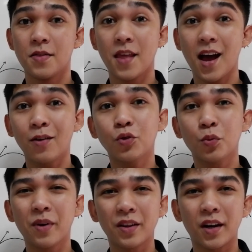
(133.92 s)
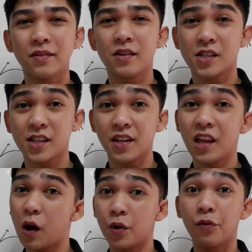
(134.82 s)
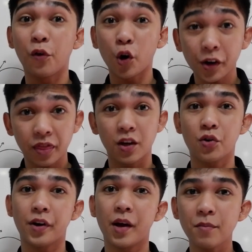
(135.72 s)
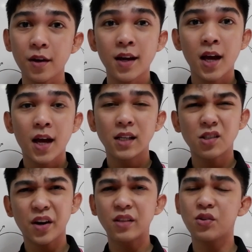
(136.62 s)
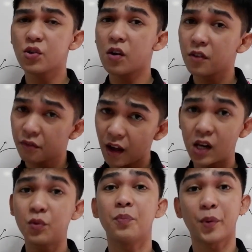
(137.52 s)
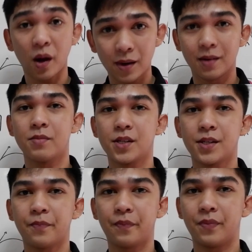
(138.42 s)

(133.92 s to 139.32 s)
Now, to better understand our fourth theorem, let's try to solve the following problems.